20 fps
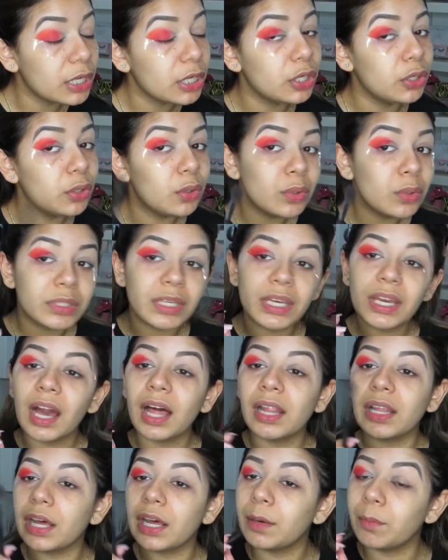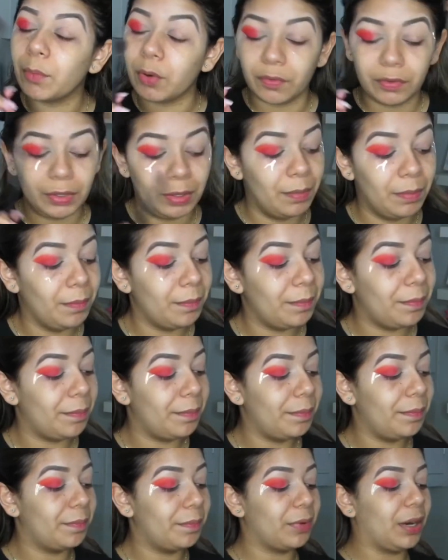using a lot of Morphe
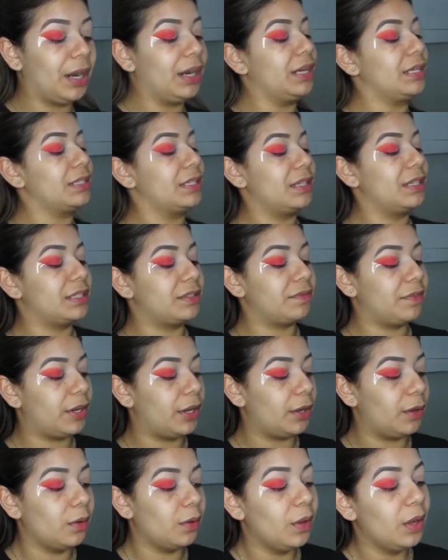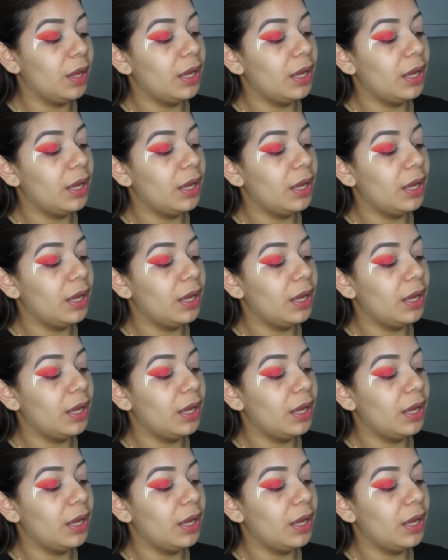products in this video.